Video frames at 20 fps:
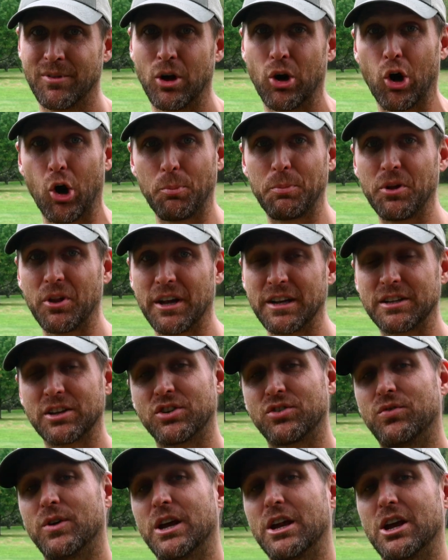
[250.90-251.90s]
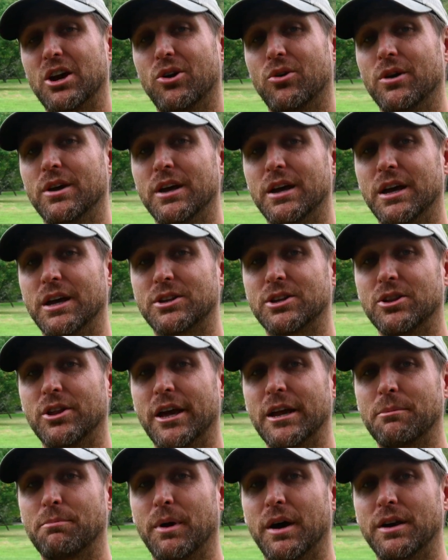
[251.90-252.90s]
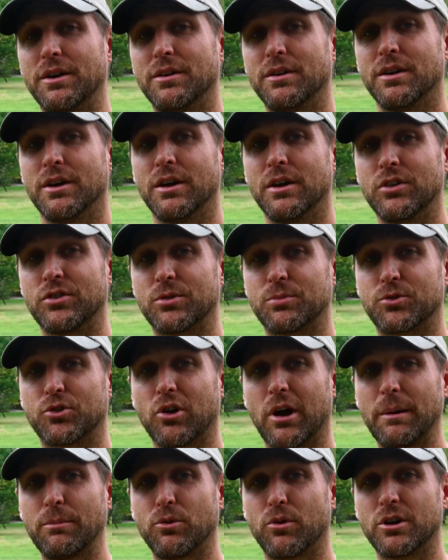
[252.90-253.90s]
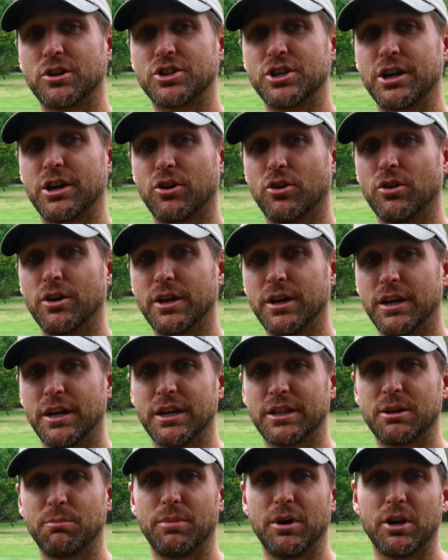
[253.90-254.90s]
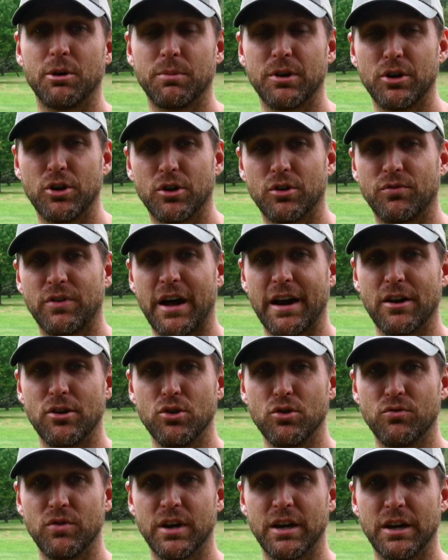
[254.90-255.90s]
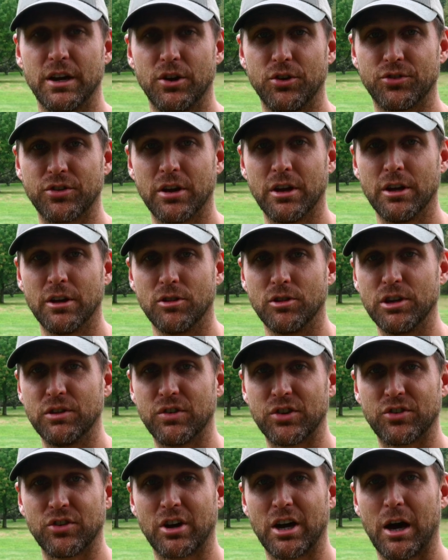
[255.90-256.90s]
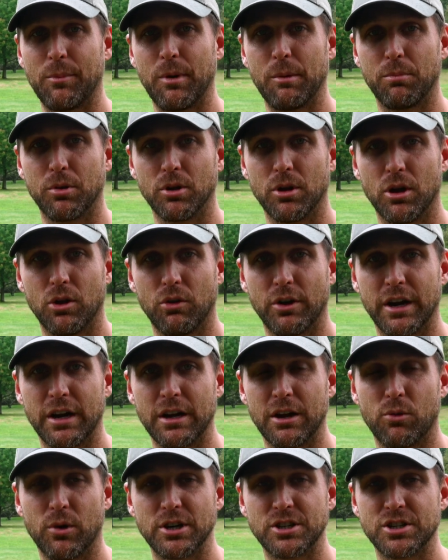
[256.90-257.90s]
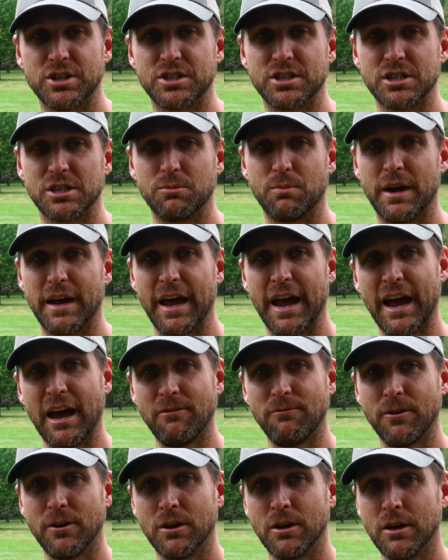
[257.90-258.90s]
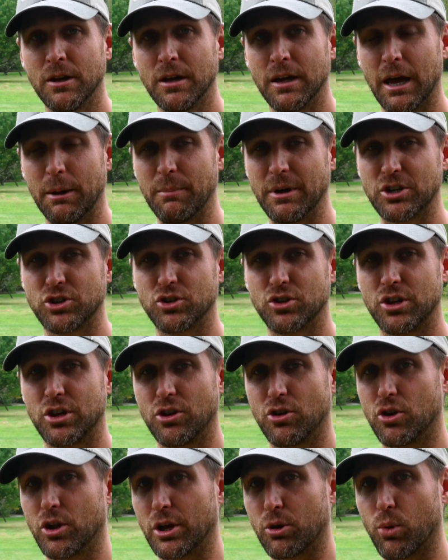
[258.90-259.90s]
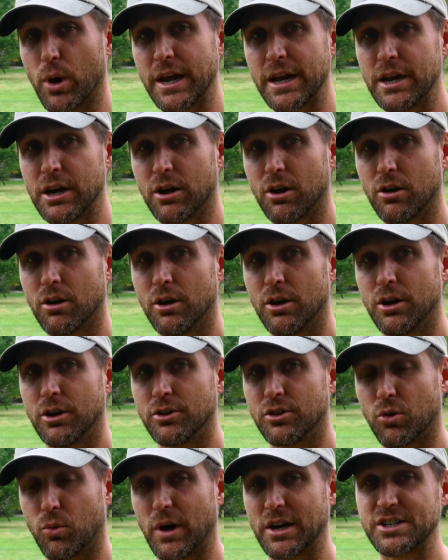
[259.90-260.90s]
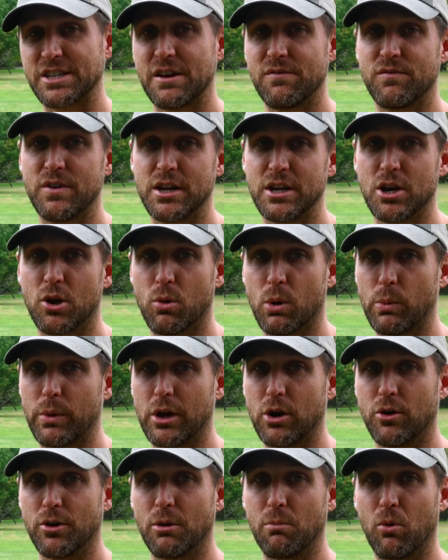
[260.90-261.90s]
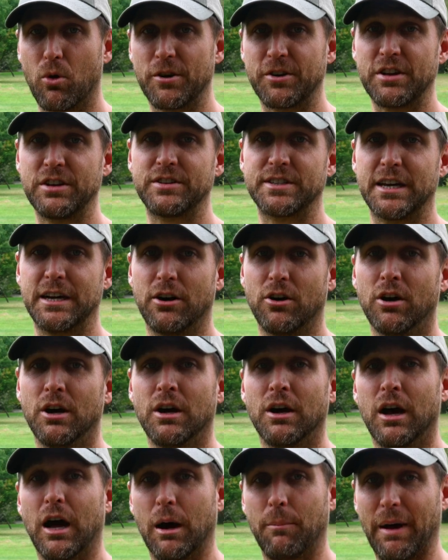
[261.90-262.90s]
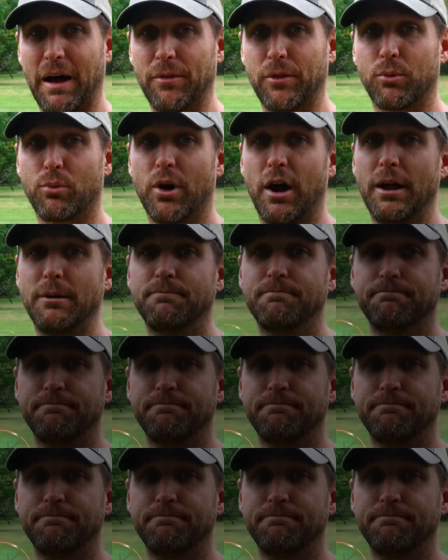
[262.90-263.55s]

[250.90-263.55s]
Hope you liked this video. Hit the like button, subscribe to our channel, hit the bell to be notified of new videos, leave us a comment below on any questions that you may have, and make sure that you click right here to watch that video where we go into more detail about the rut.